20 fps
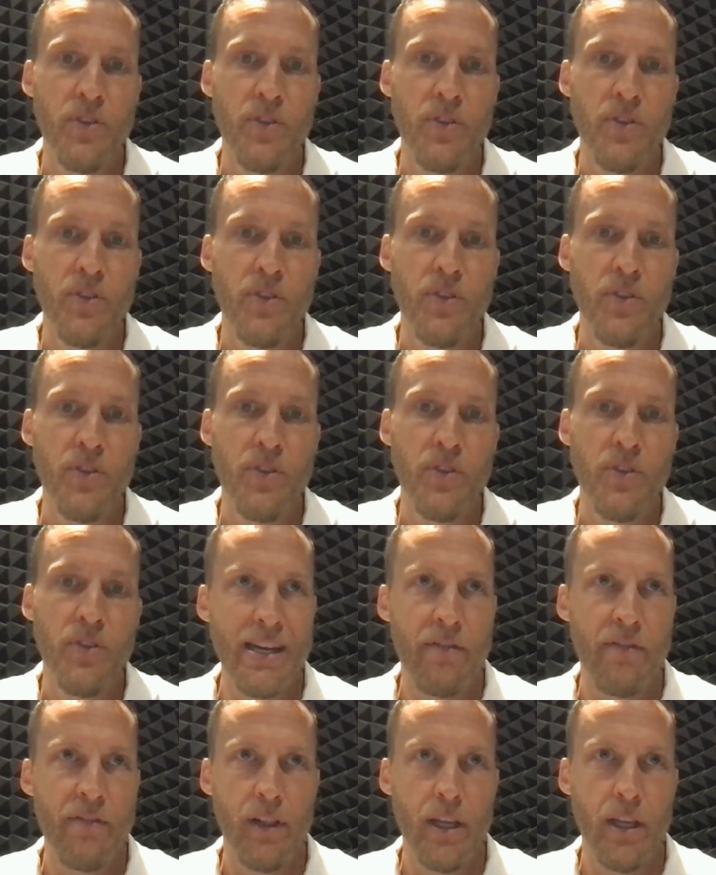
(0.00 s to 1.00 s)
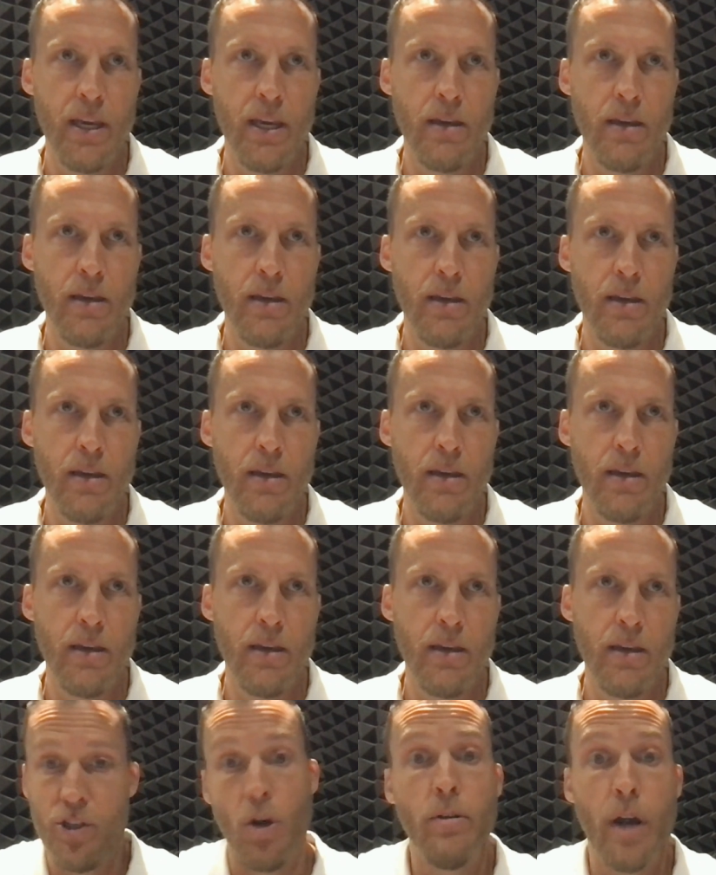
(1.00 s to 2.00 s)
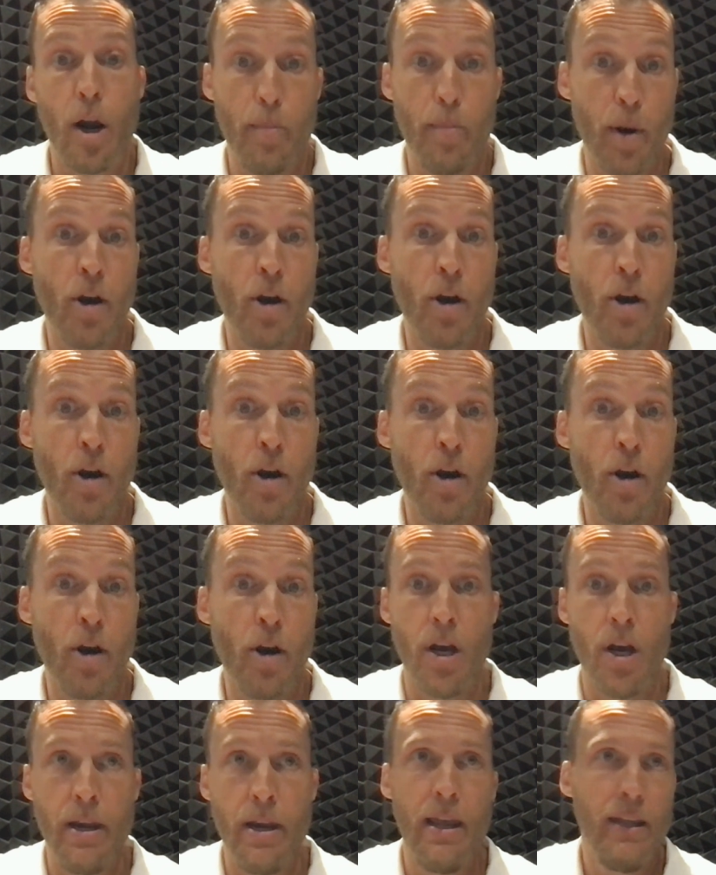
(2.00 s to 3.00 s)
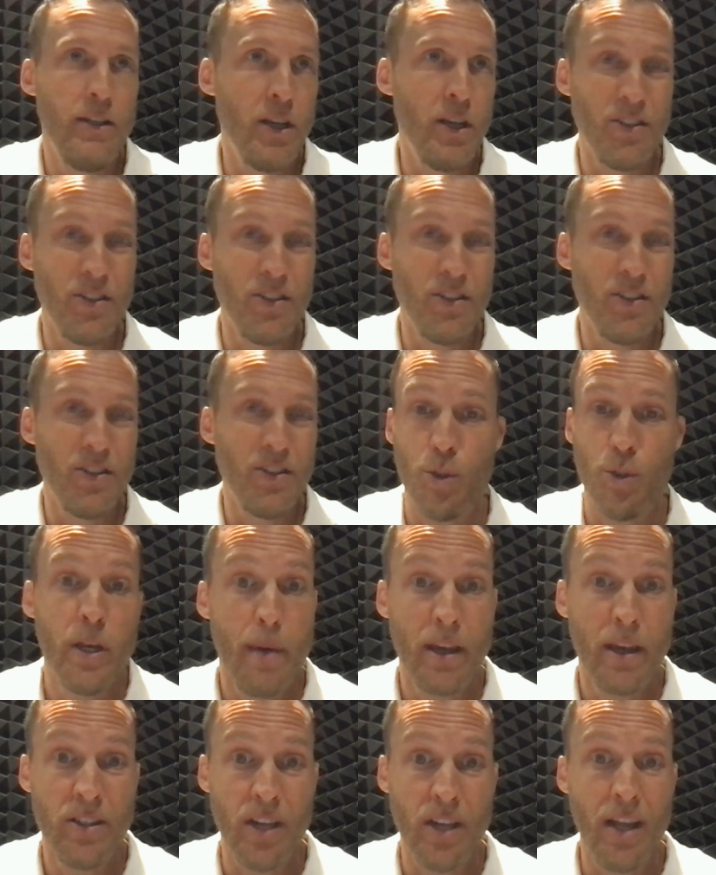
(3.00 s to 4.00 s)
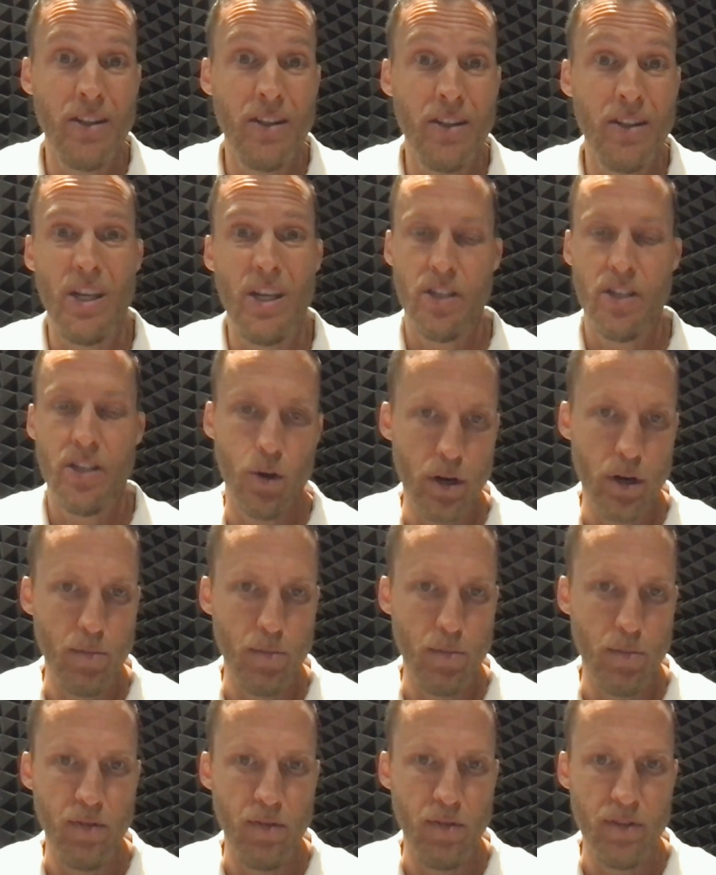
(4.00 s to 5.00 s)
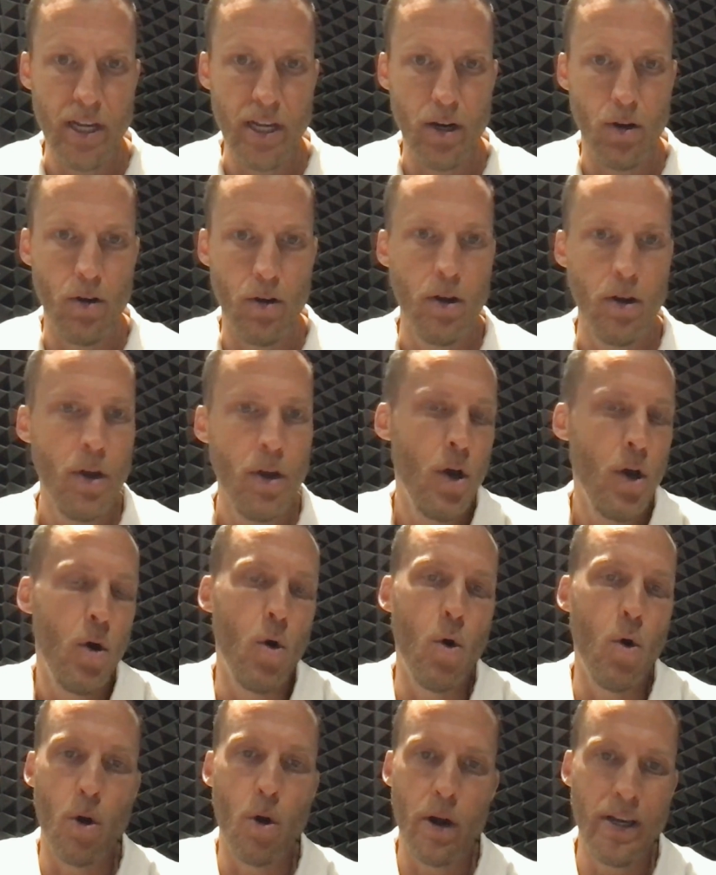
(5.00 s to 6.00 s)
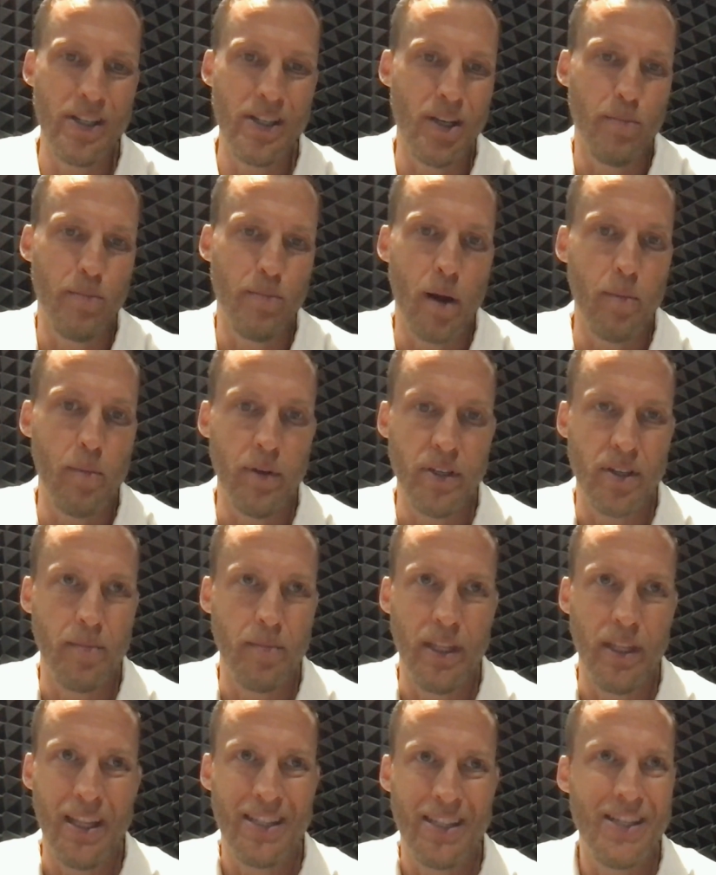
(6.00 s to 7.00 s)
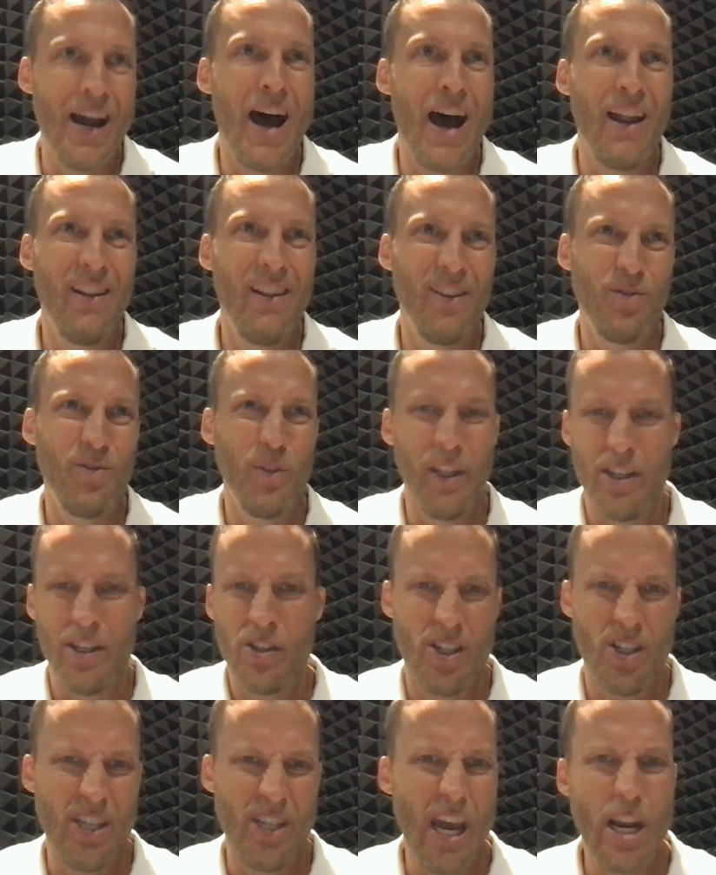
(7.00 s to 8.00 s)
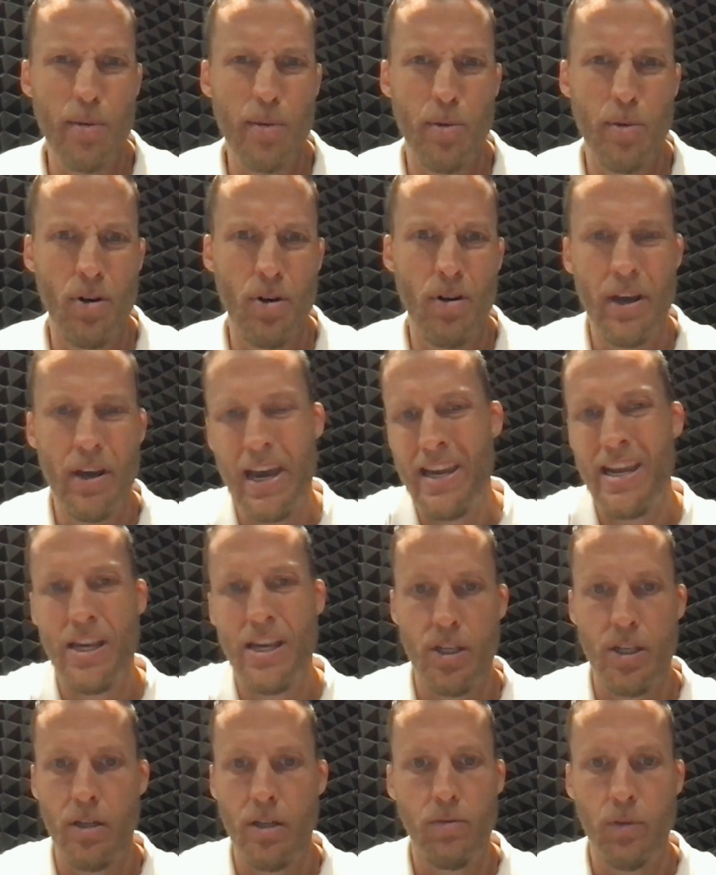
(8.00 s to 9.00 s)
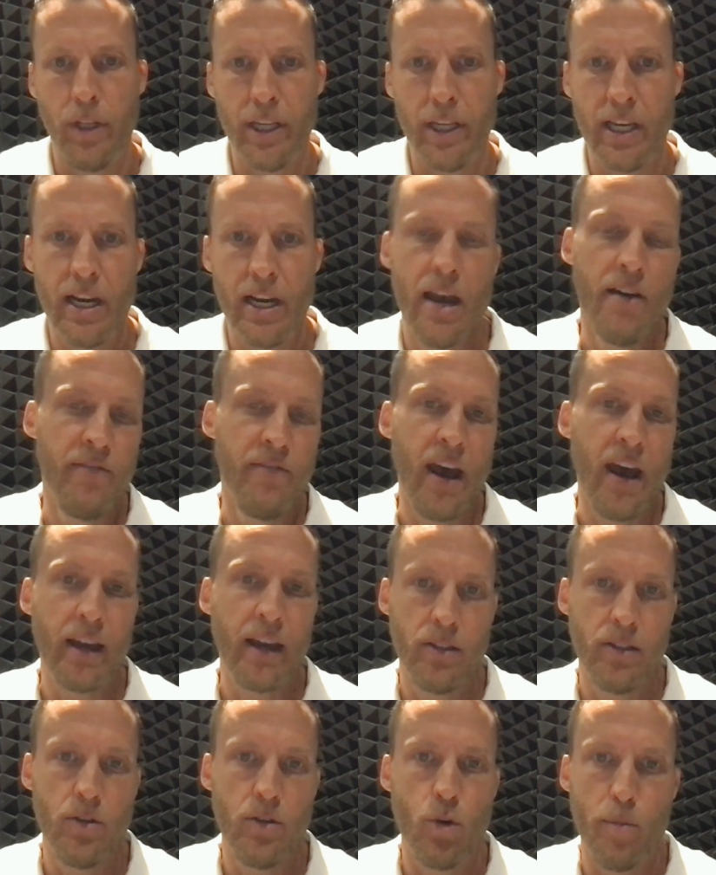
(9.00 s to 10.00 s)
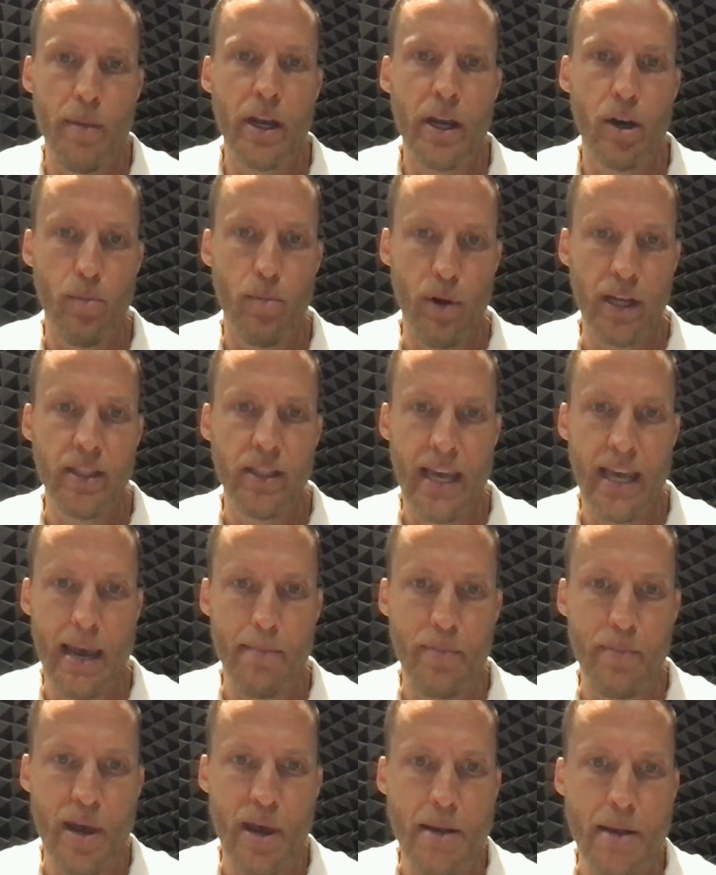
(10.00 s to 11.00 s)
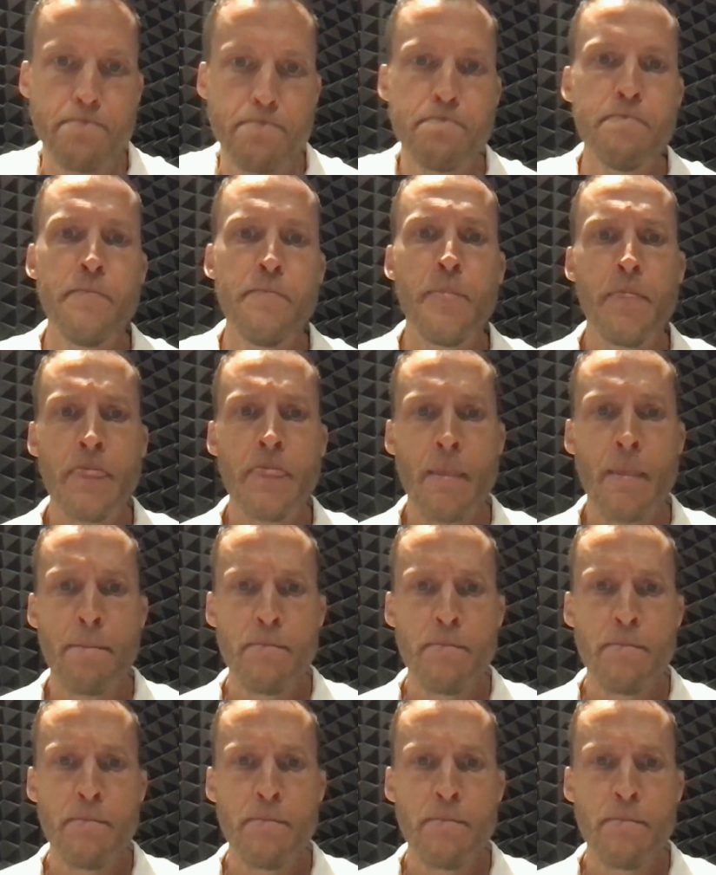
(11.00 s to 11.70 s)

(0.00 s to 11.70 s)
So we can definitely, help consult our partners on, does this tweak make sense? Is it going to move the needle? Or is it probably something that's not really sustainable and isn't really going to affect or make or break the campaign?